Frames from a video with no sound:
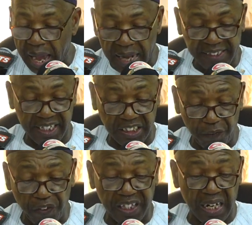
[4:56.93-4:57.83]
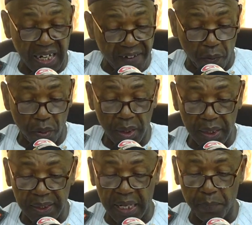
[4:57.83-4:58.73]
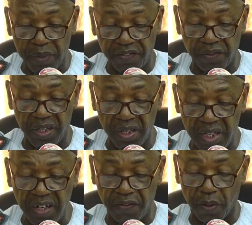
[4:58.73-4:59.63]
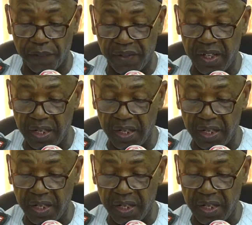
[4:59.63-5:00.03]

at certificate level that meets the needs of the